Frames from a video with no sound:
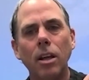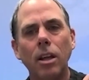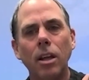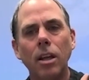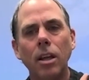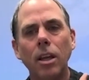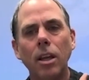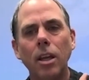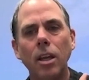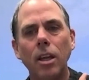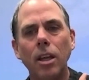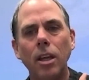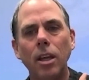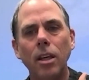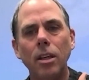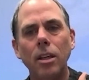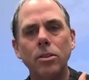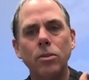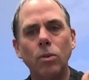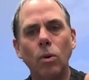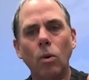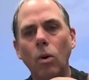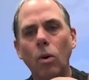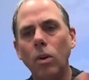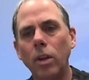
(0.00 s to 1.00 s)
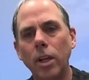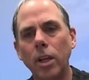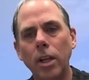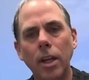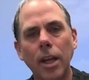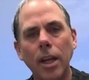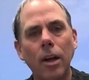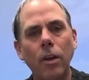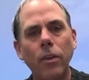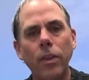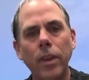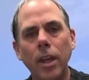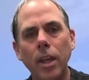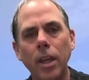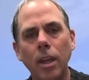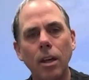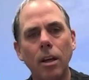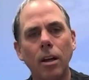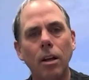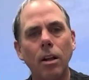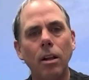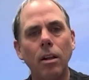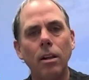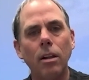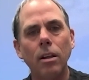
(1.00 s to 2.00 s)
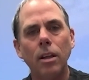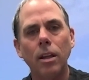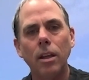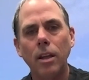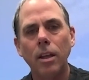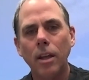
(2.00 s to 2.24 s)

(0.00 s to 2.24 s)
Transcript: he's rolling down the hill,